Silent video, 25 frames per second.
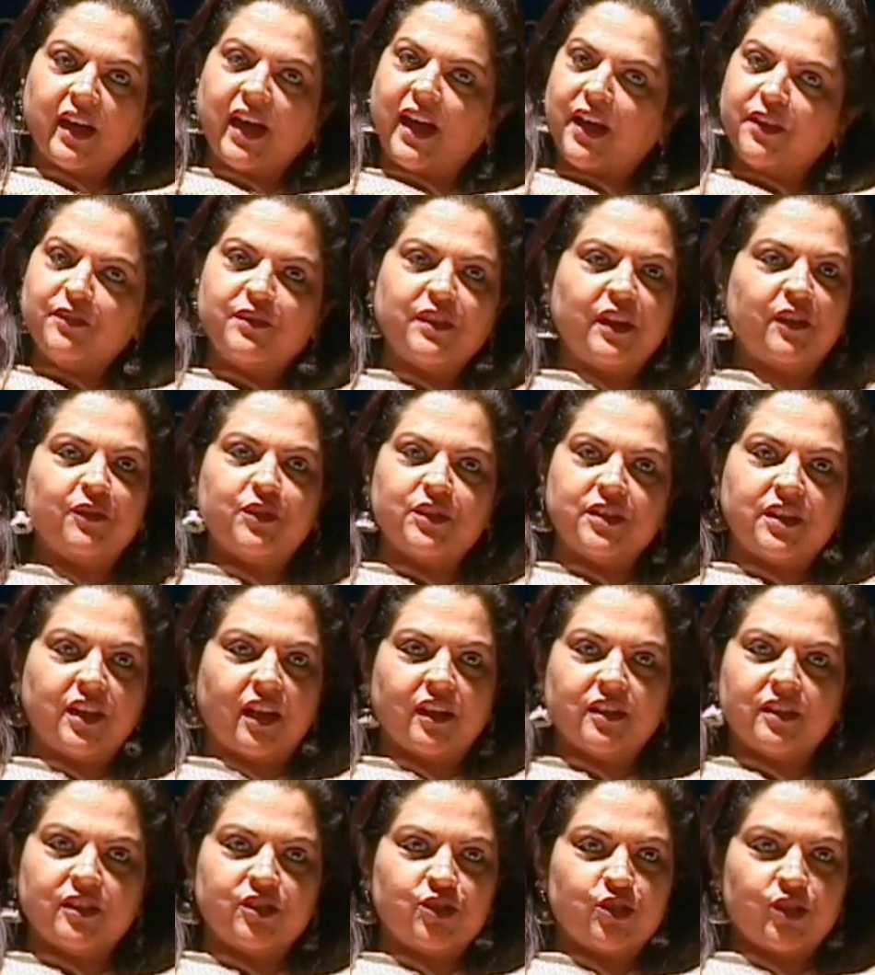I've never
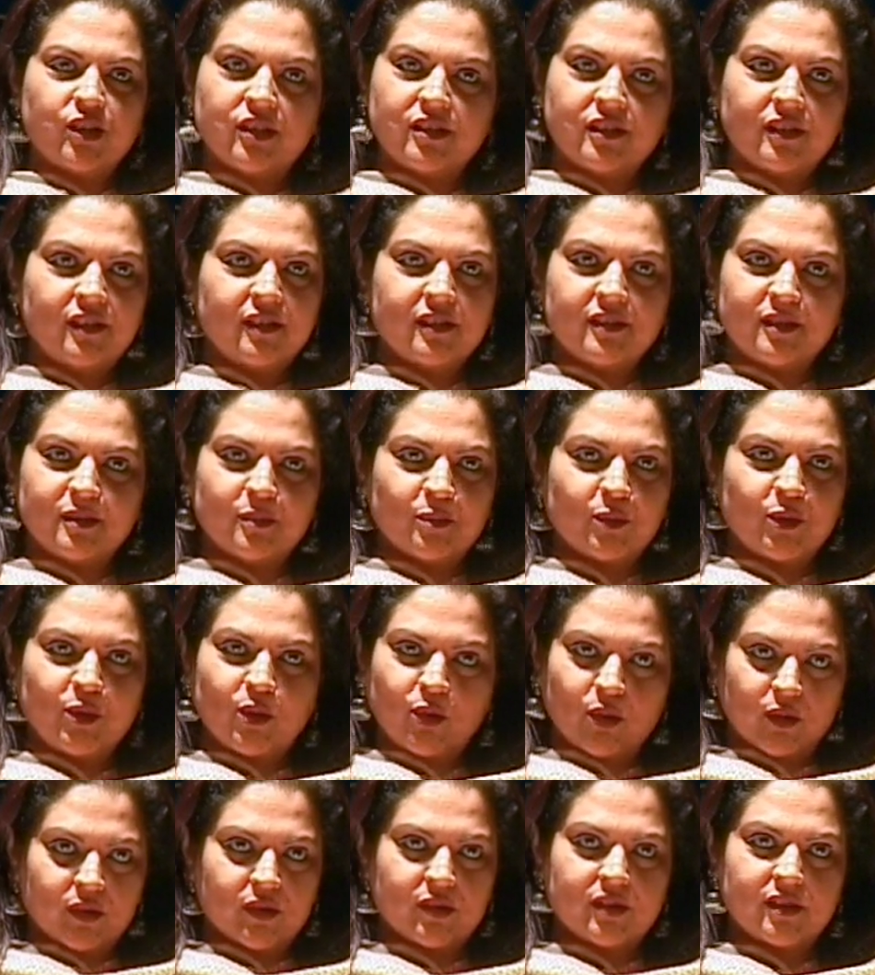done a journalism
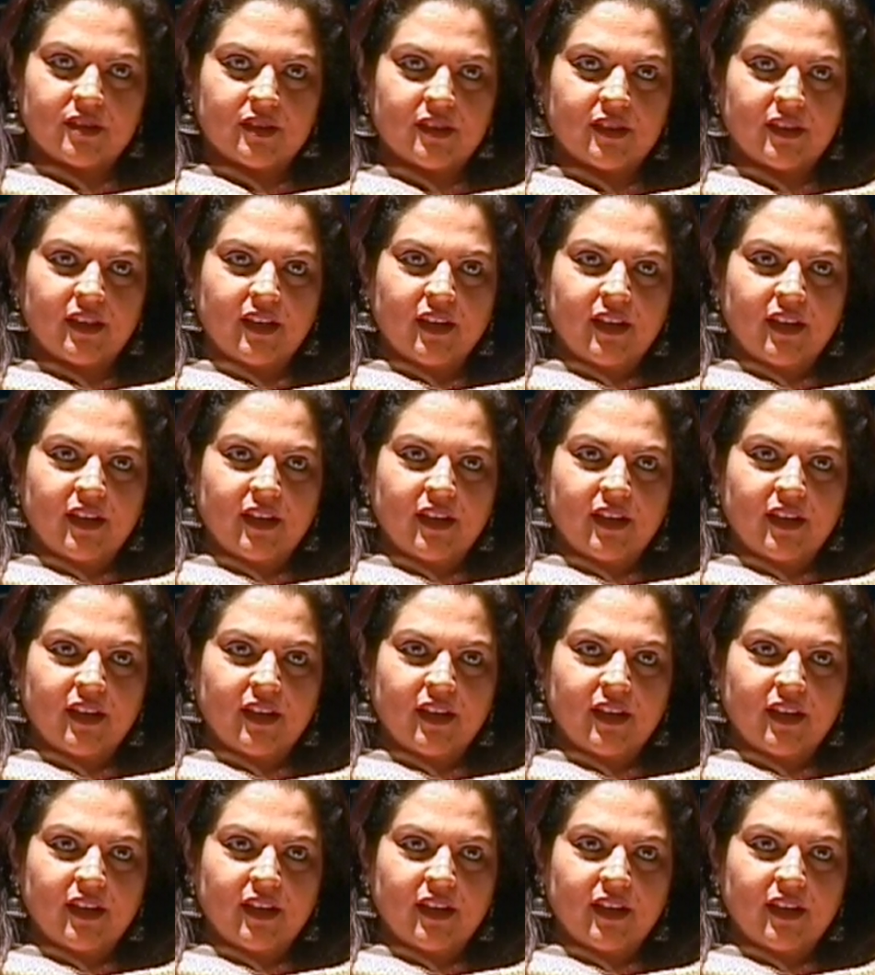course.